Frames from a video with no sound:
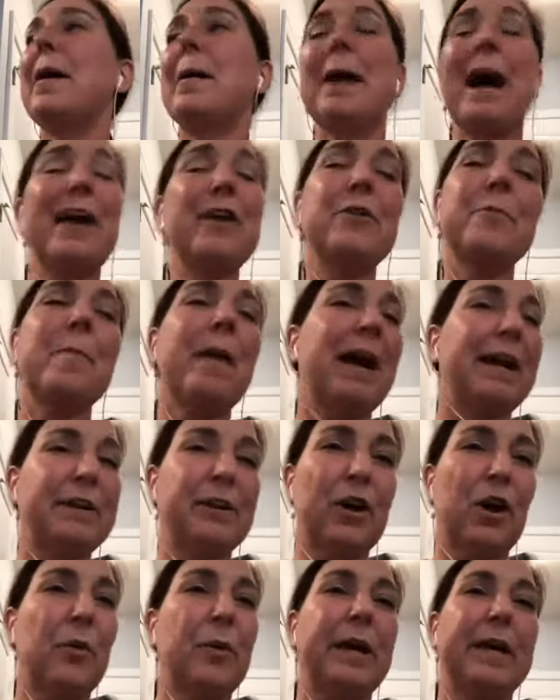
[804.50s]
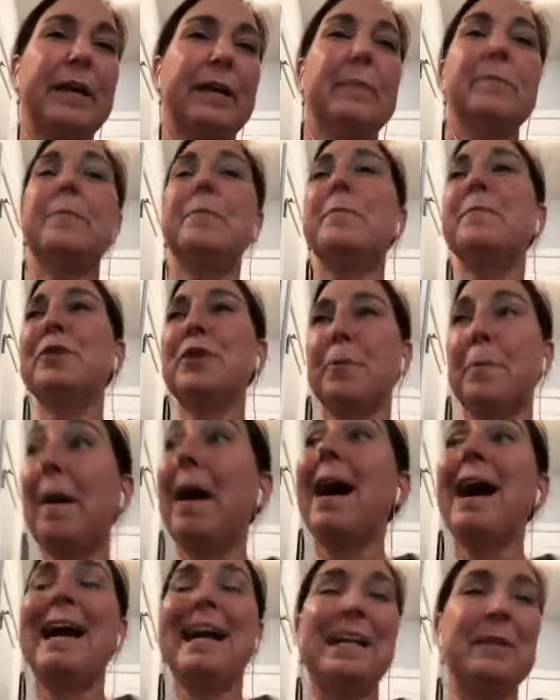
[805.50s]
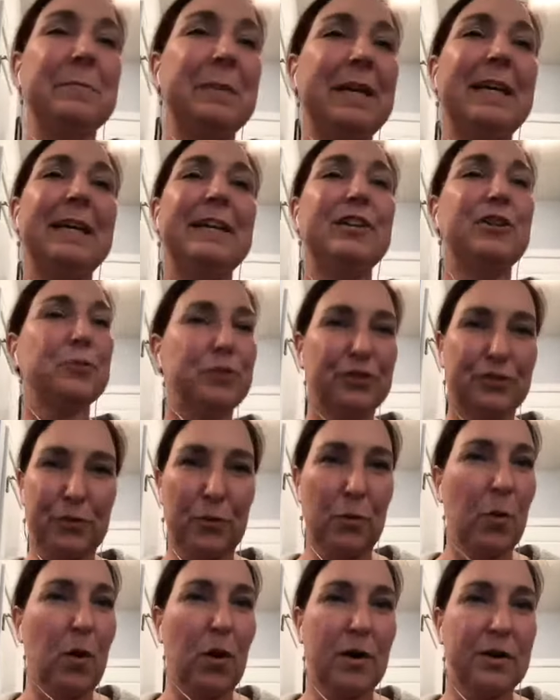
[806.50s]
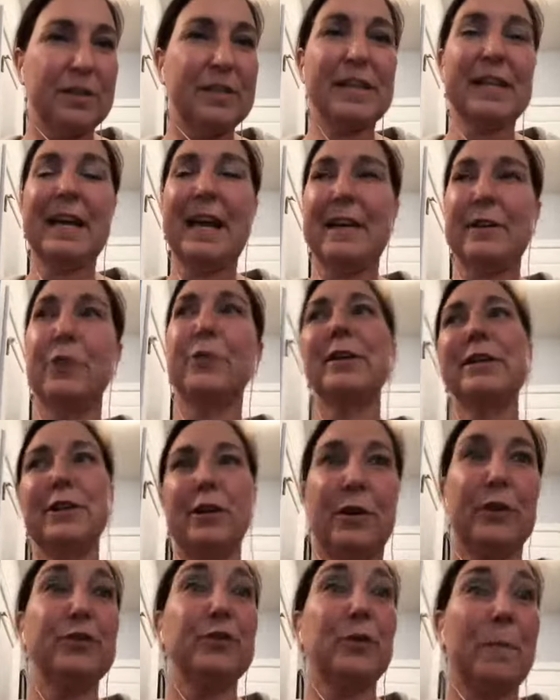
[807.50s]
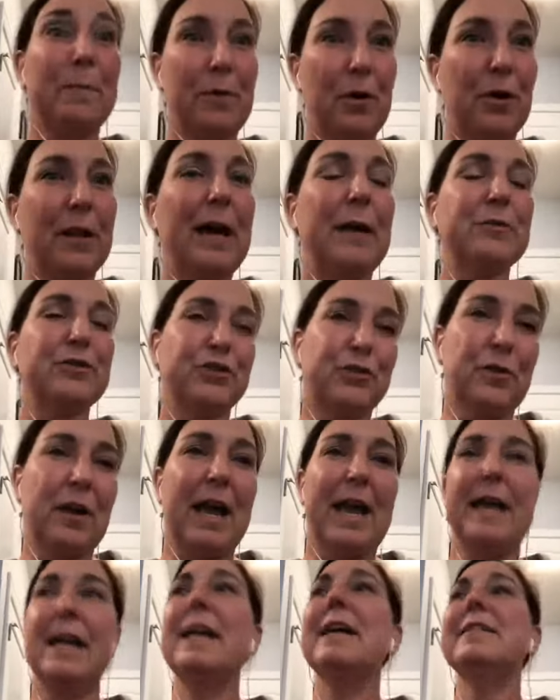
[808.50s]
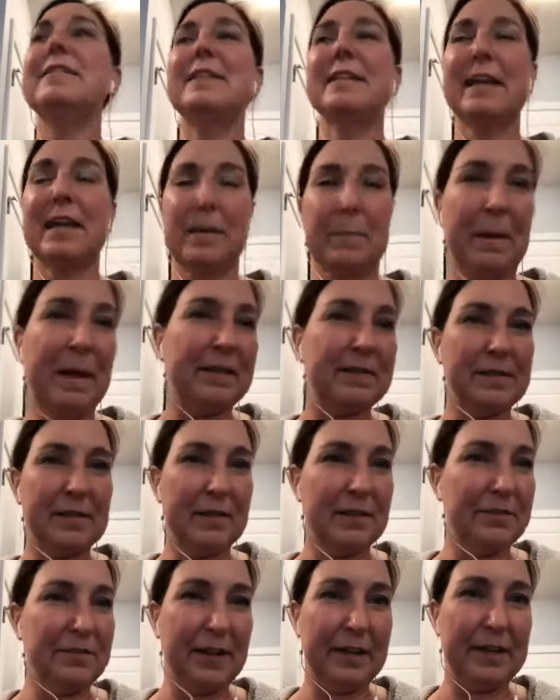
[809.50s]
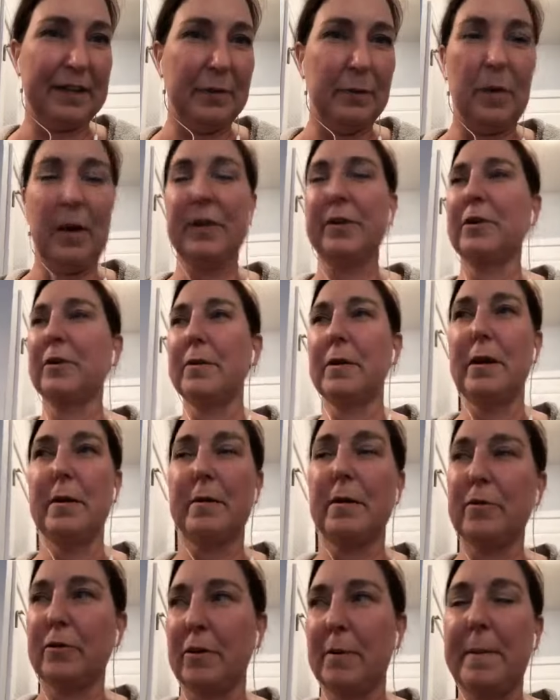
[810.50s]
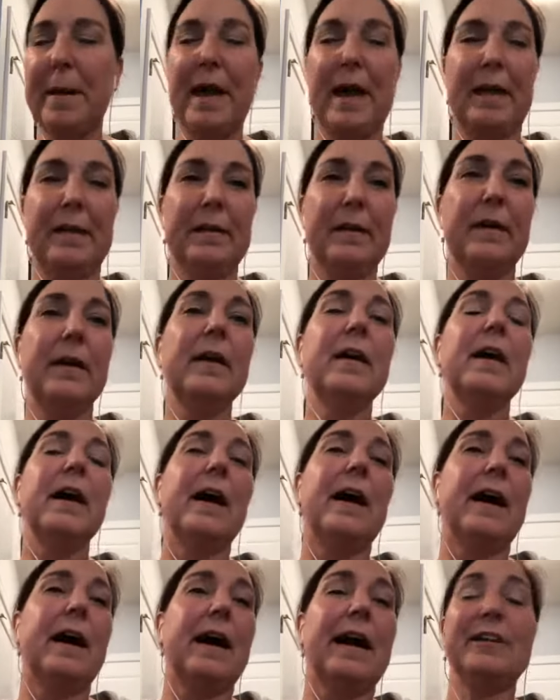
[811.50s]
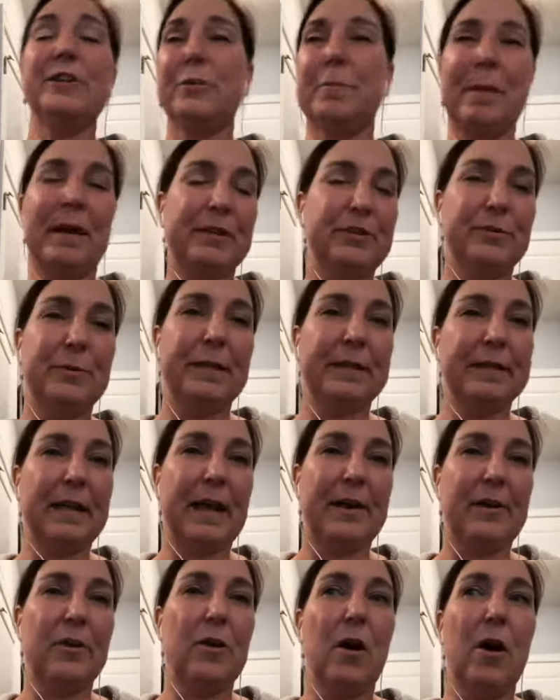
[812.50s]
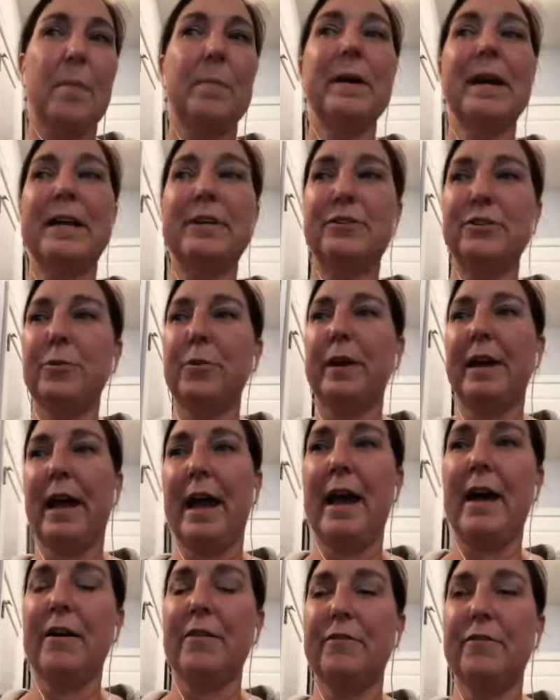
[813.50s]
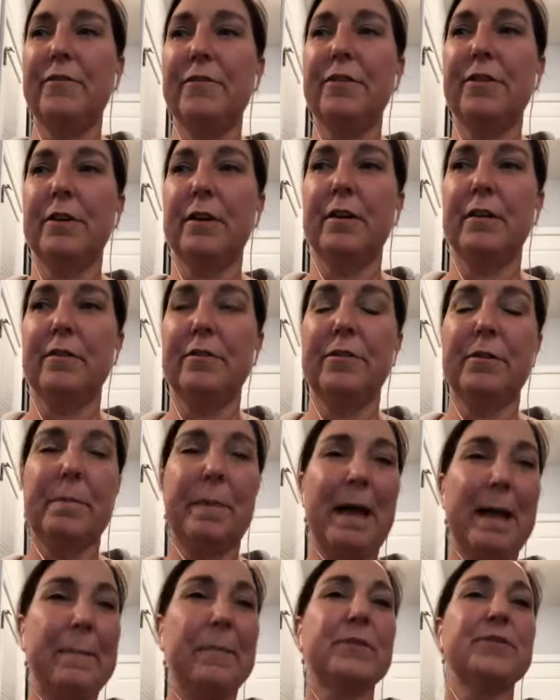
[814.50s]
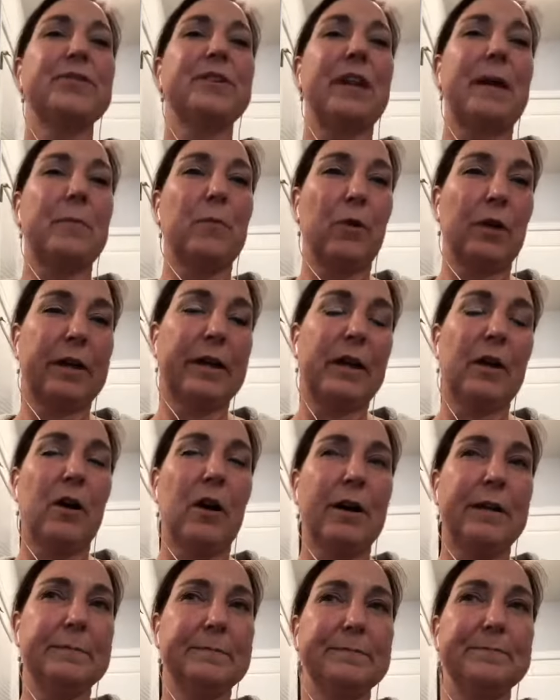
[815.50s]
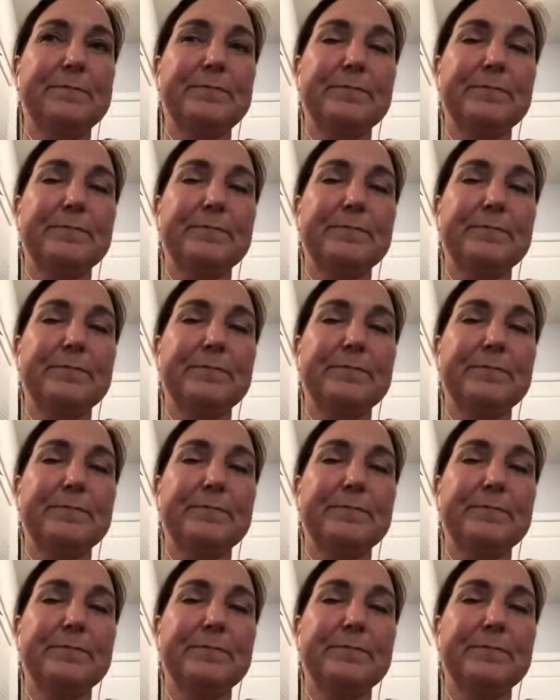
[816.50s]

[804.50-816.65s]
I don't mind going, behind me into a drawer to get, or into a pull-out tray to get a pencil if I need one, or a pen. I don't mind doing that at all, but I do want to have the papers that I'm working on